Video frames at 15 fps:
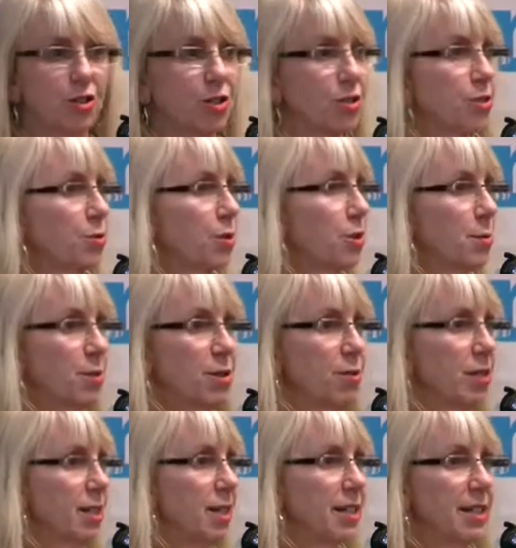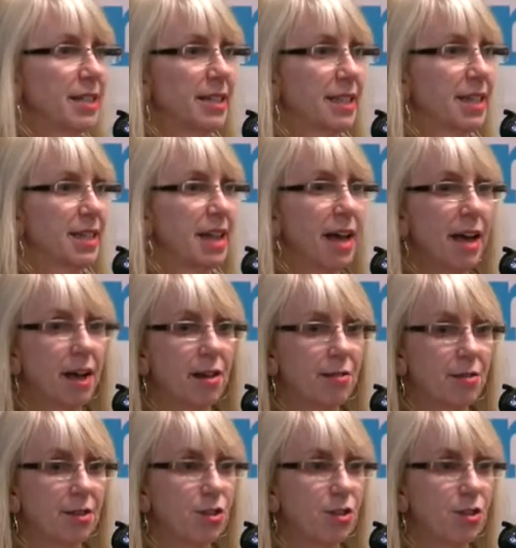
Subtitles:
to communities and health.